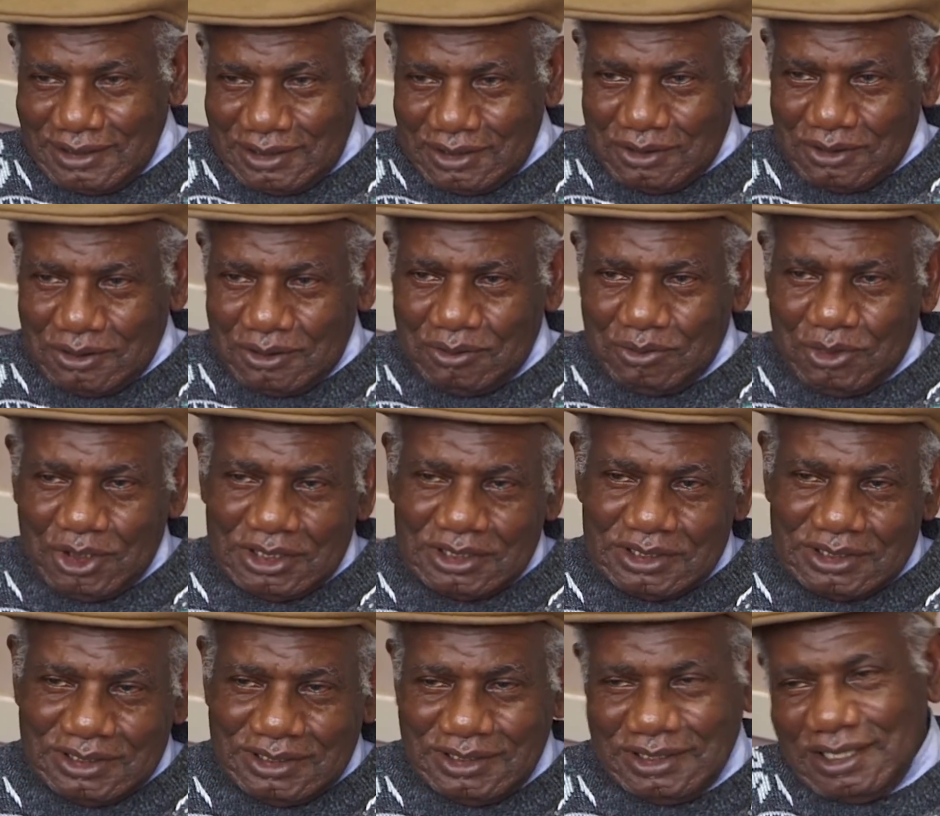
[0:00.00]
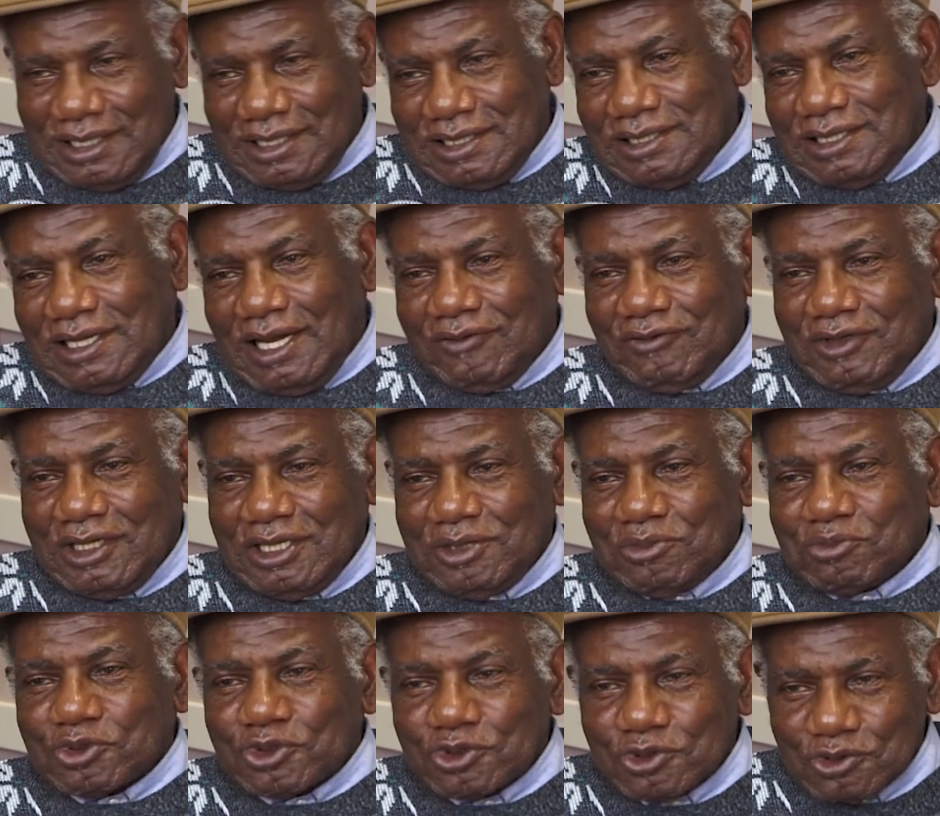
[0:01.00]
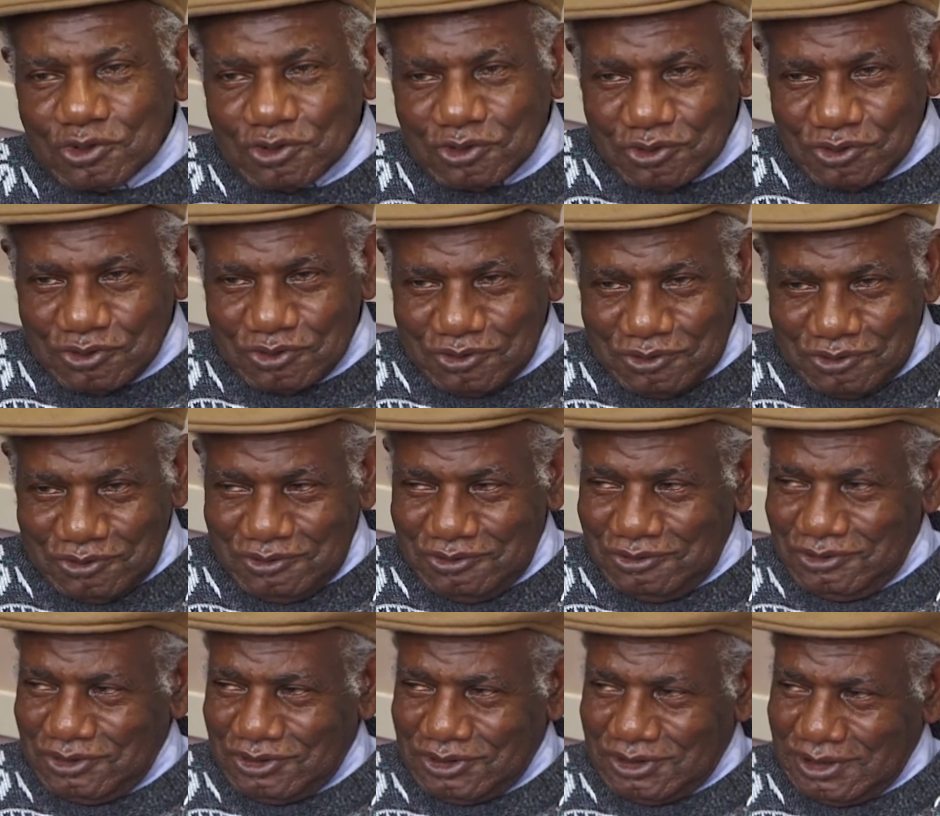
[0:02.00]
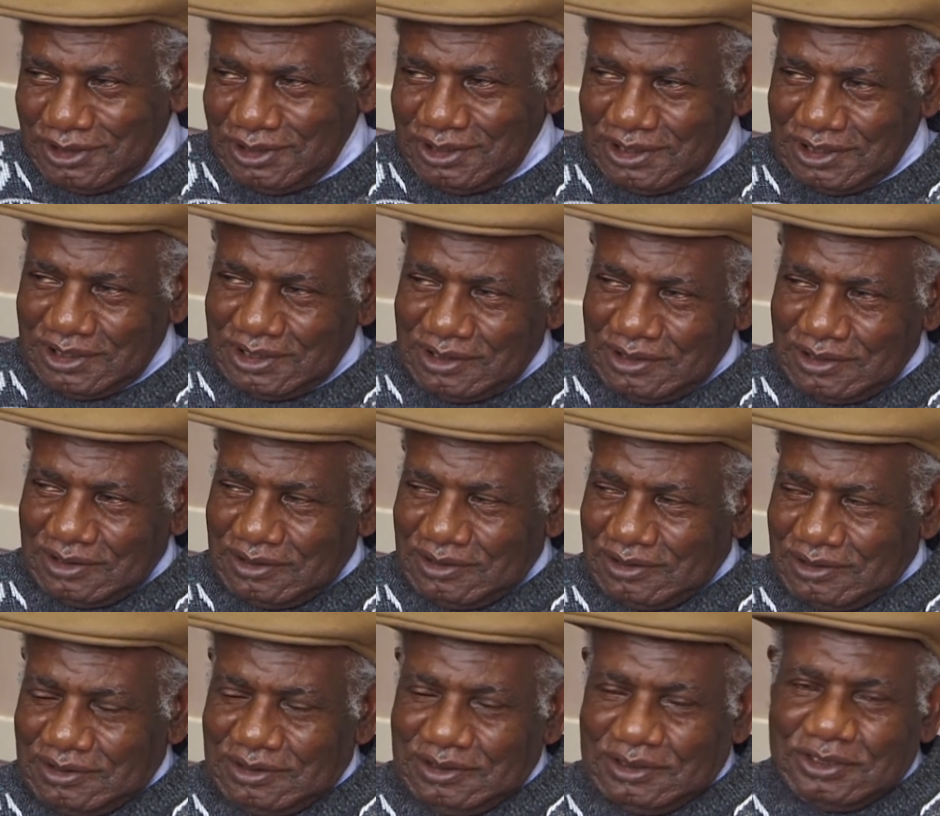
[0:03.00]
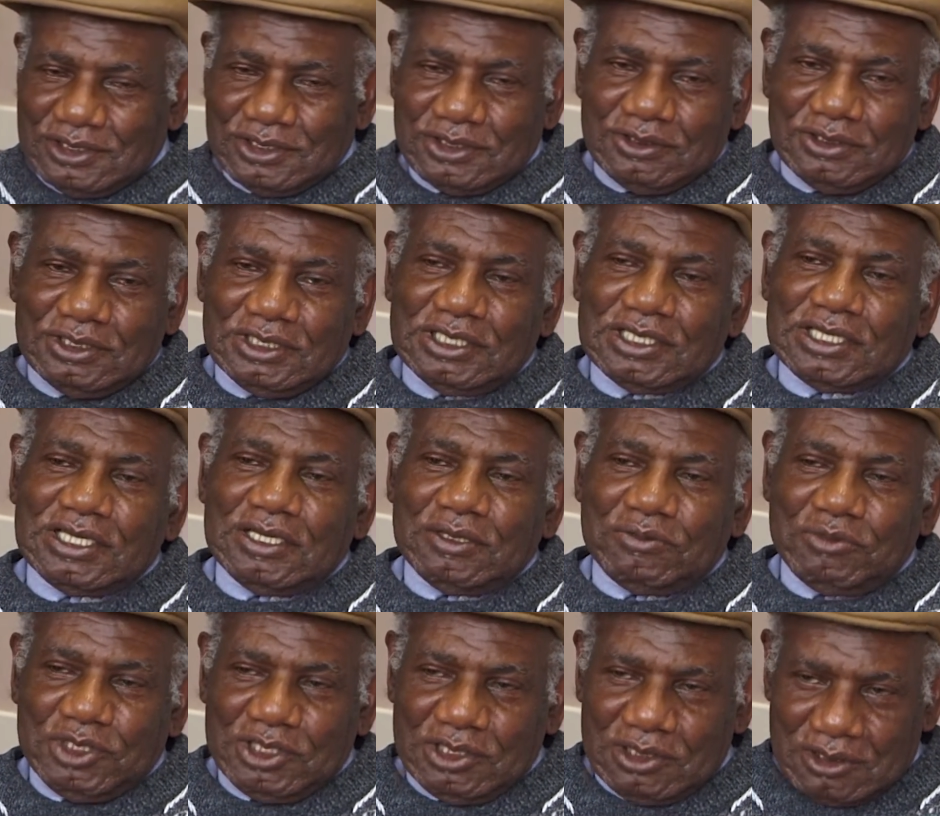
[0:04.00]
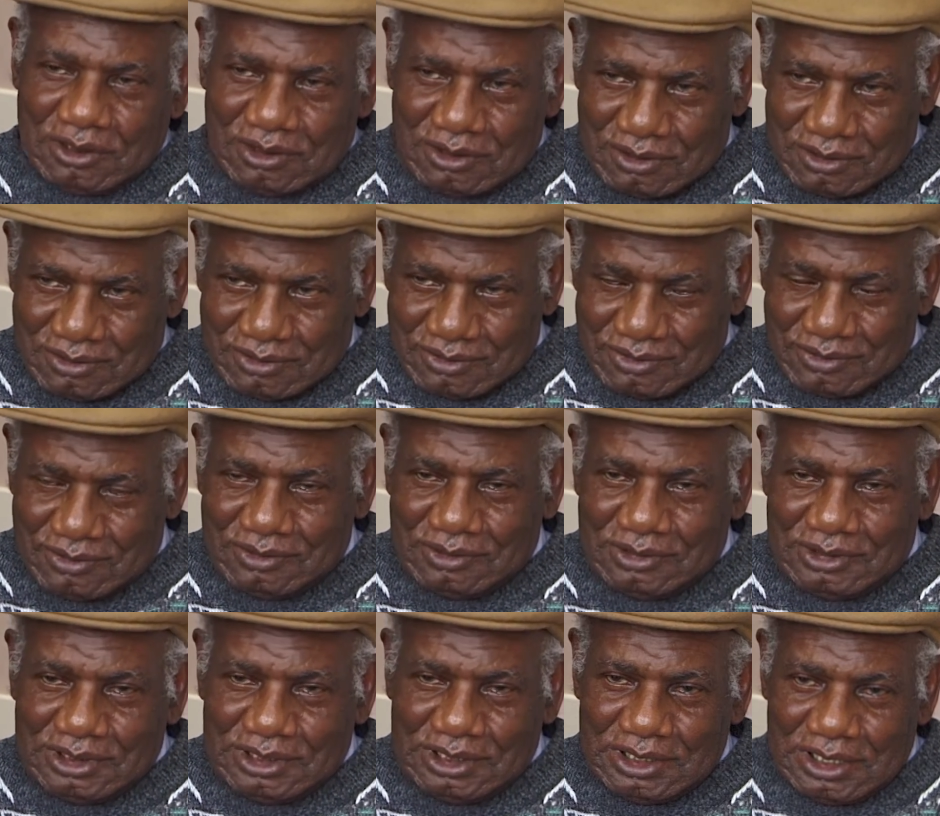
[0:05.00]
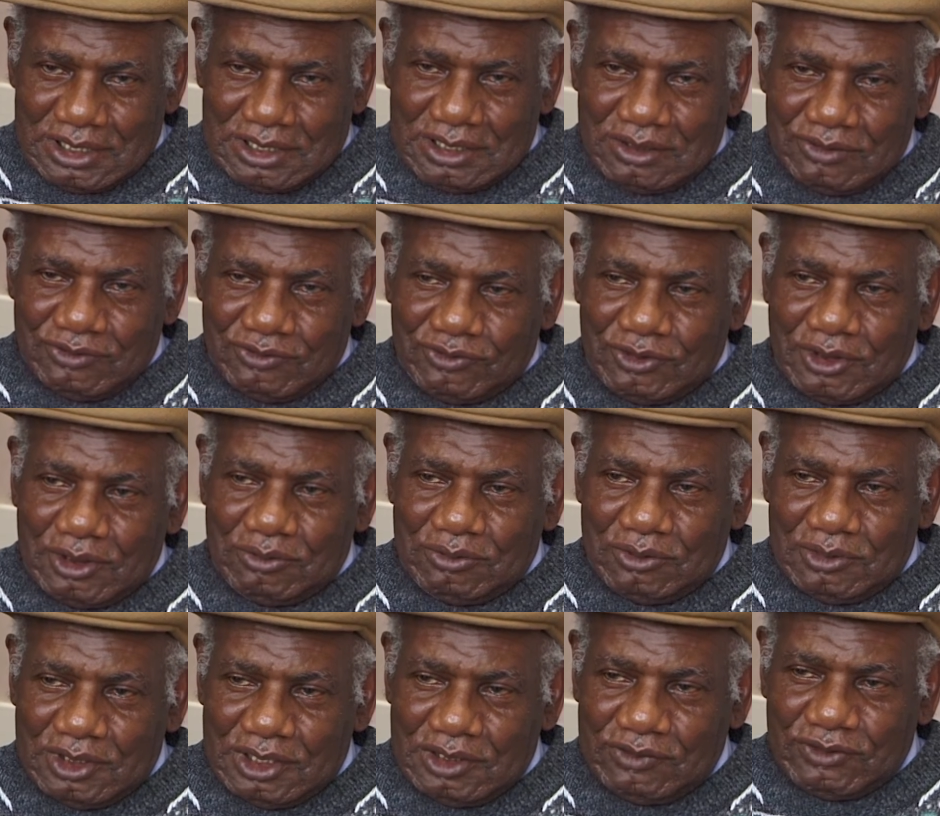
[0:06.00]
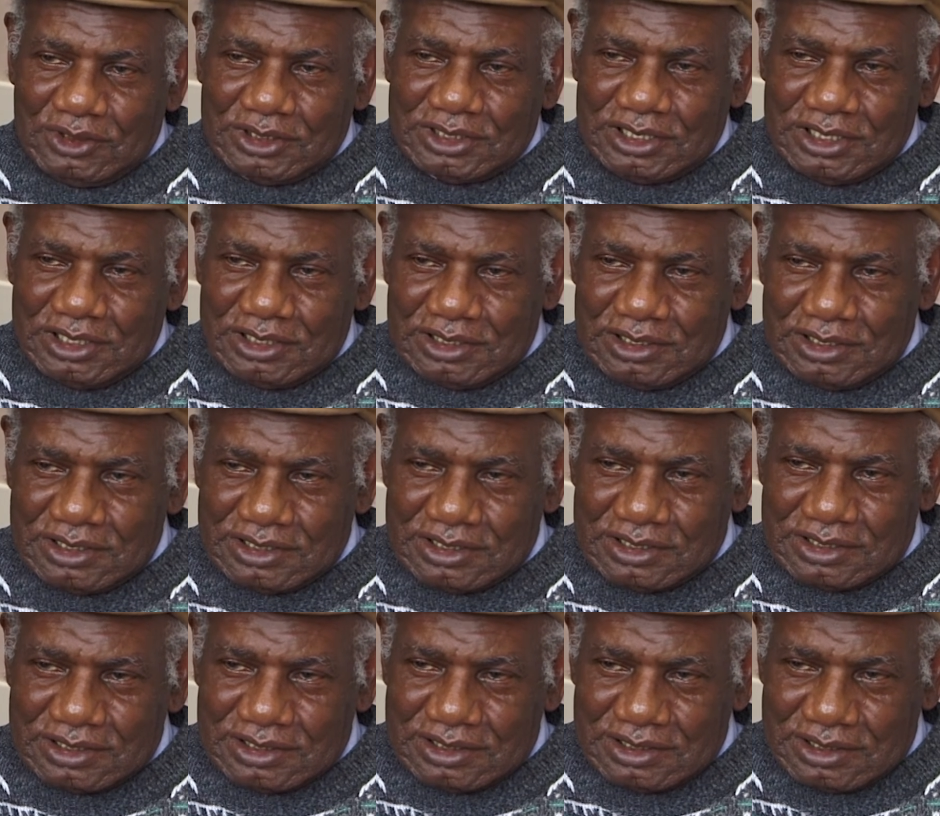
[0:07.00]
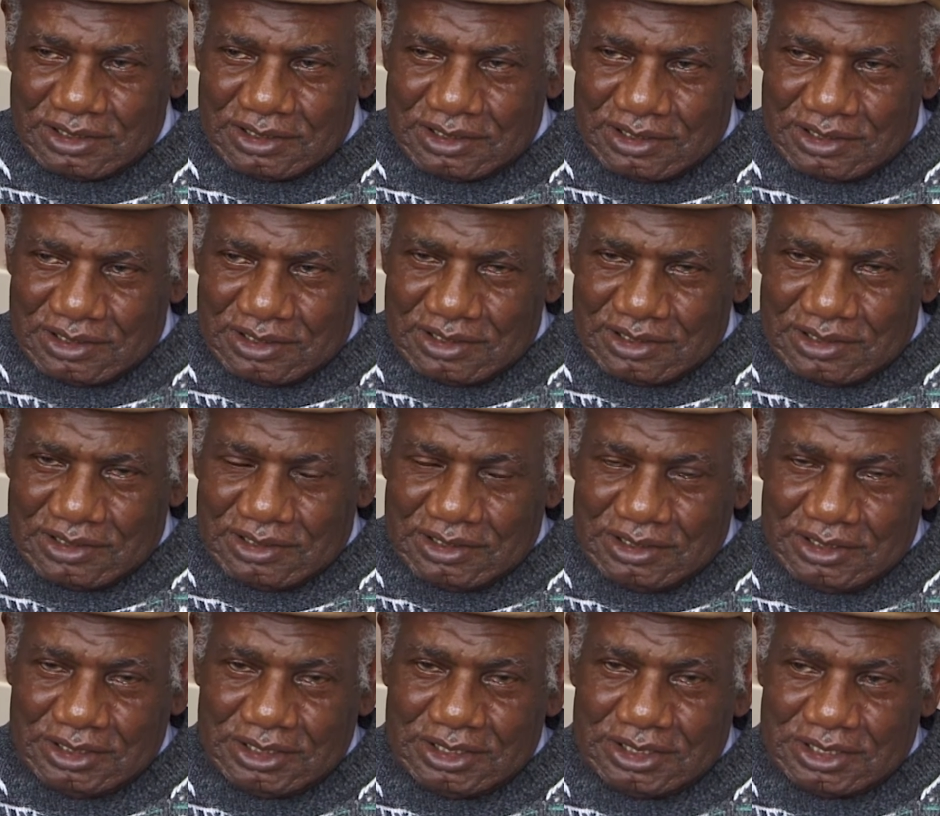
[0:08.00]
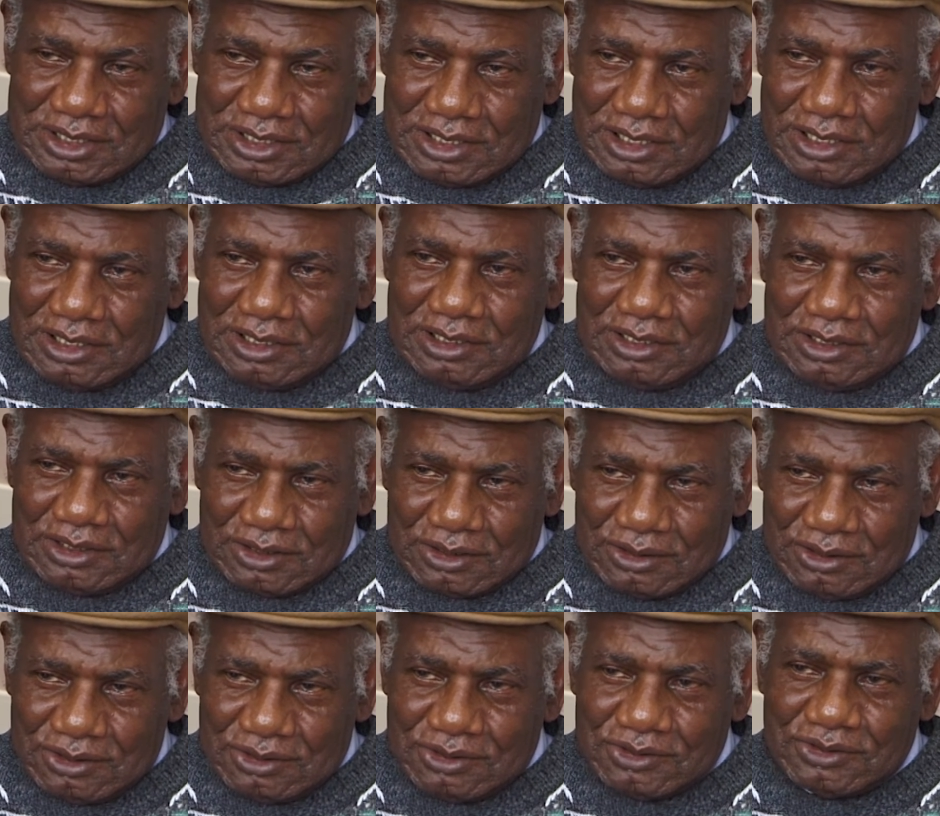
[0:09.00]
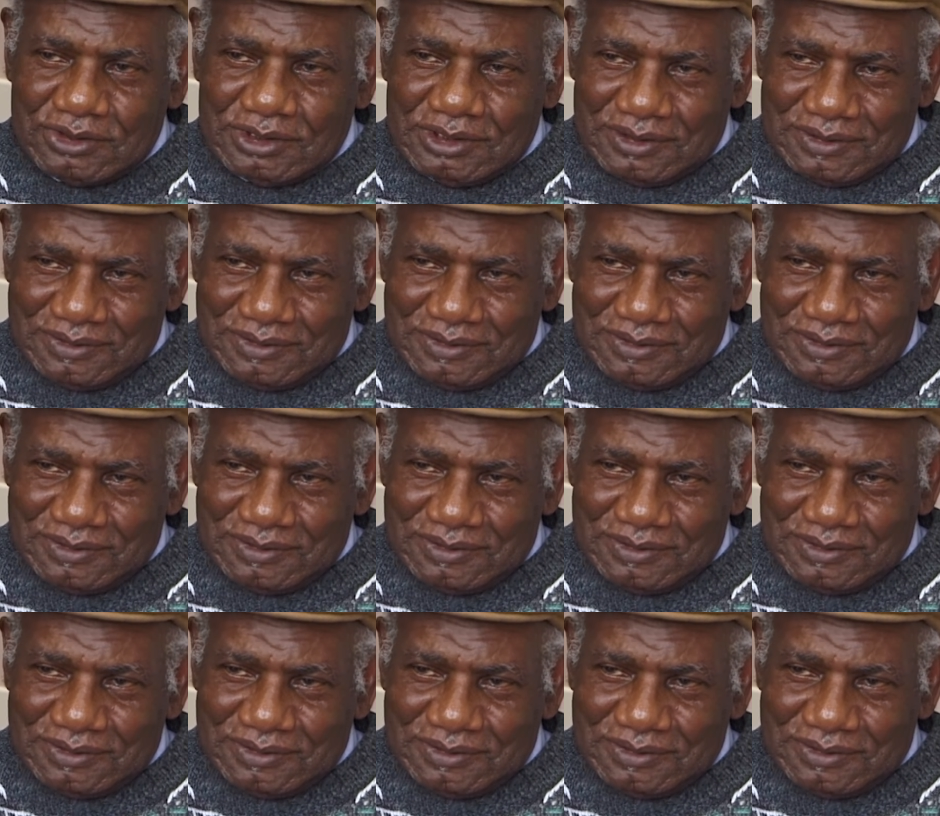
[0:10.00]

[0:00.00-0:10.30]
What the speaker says: you know, but they didn't have any proof, you see. So he came here, and then from ever since, he's still in this country.